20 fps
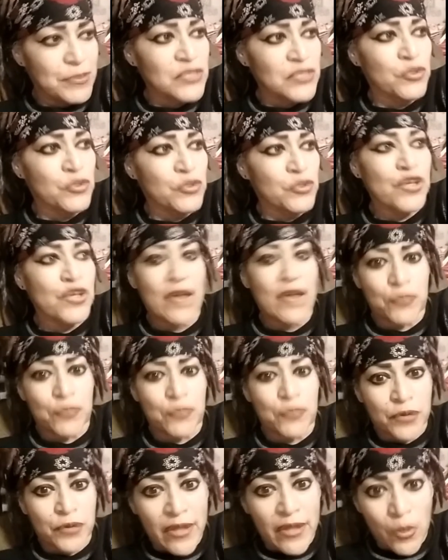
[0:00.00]
is when you have to
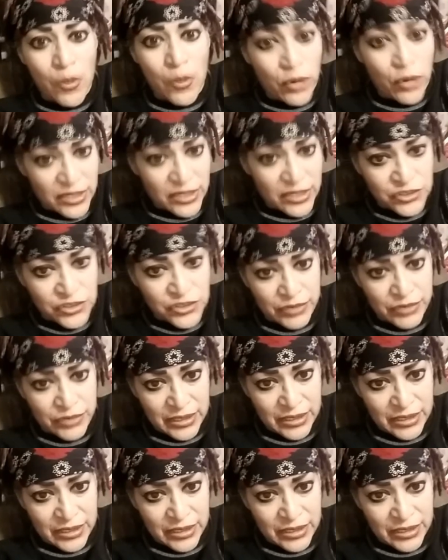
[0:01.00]
put all that work into it.